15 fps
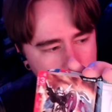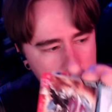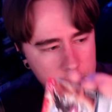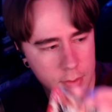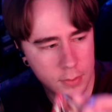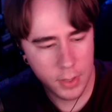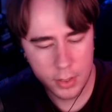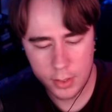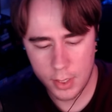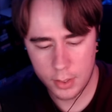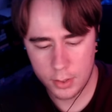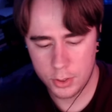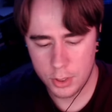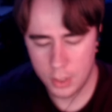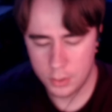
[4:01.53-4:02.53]
I do like that
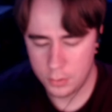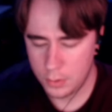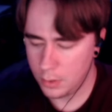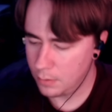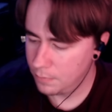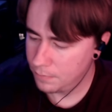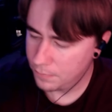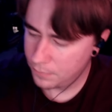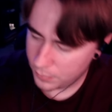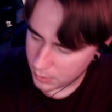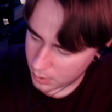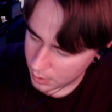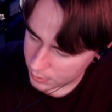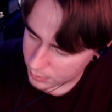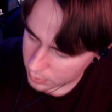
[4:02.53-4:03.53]
Kshatriya. It
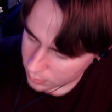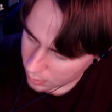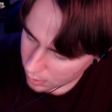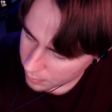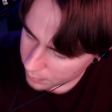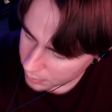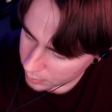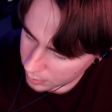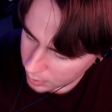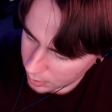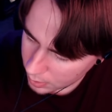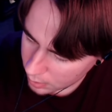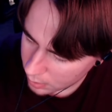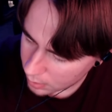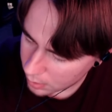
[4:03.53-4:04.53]
has a draw ability
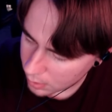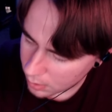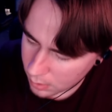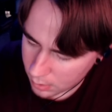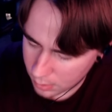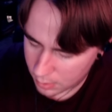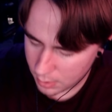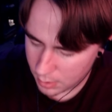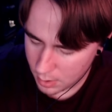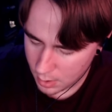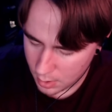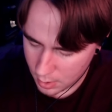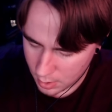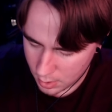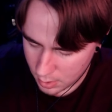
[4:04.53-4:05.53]
and
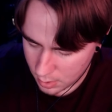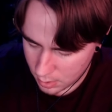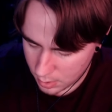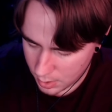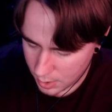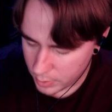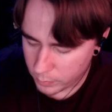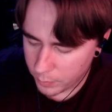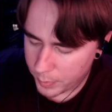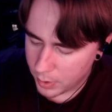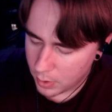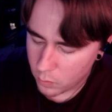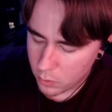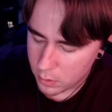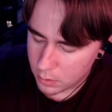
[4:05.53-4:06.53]
and
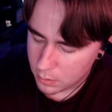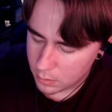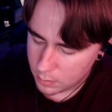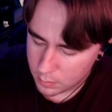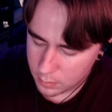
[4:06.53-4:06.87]
repair 1.